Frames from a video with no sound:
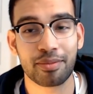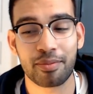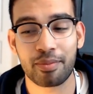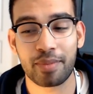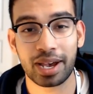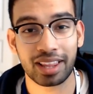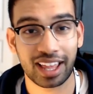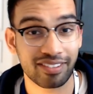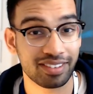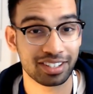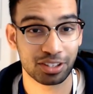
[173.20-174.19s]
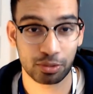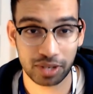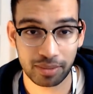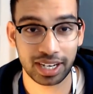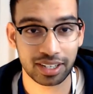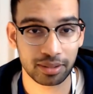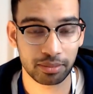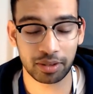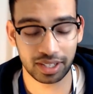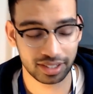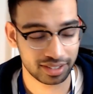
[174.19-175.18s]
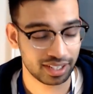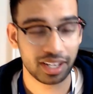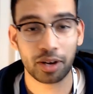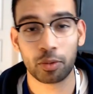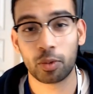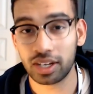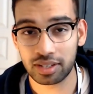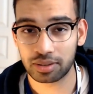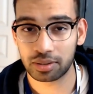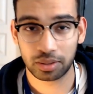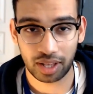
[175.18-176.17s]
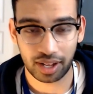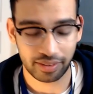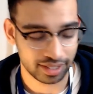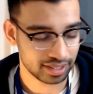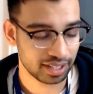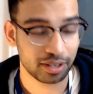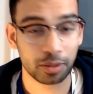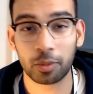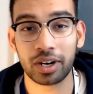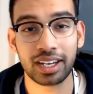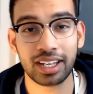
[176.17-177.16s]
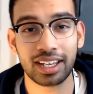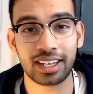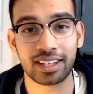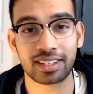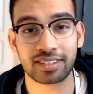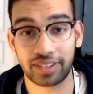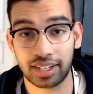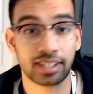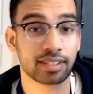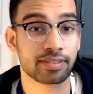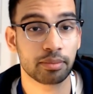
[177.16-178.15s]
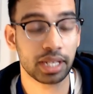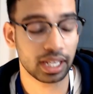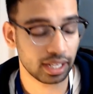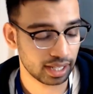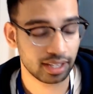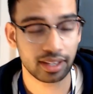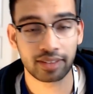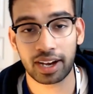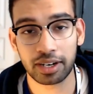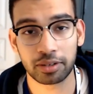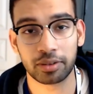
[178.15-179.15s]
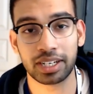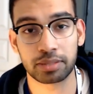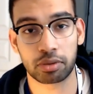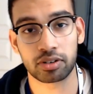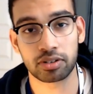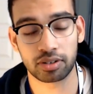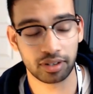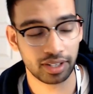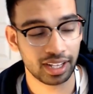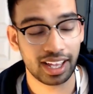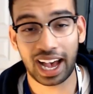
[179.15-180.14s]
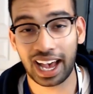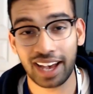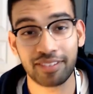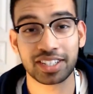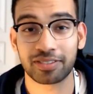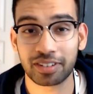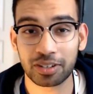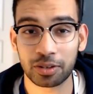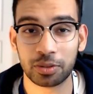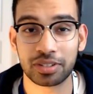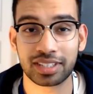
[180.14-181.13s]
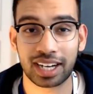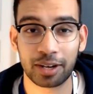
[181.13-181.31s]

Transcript: my life into three main components. One is school, obviously, one is fitness for me, and then the final one is personal. I have different goals that